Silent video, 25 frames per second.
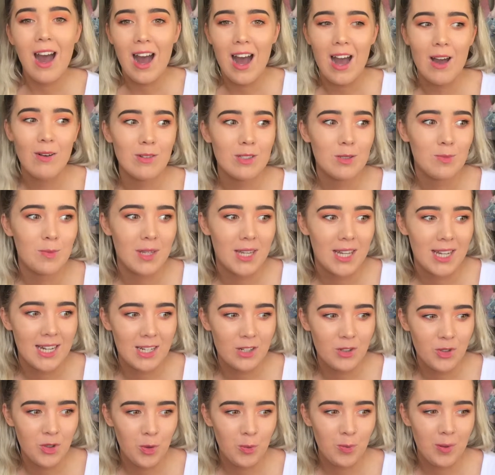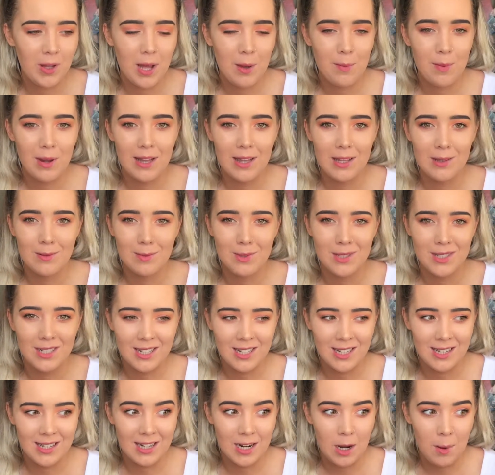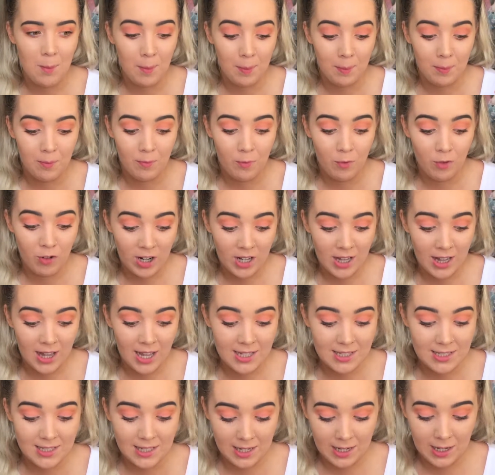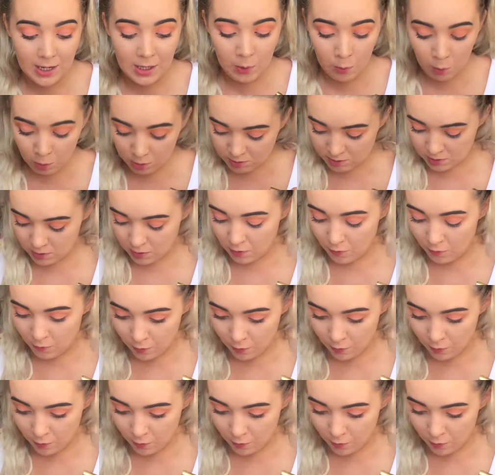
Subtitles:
I was beginning to apply my lipstick and then I realised that it wasn't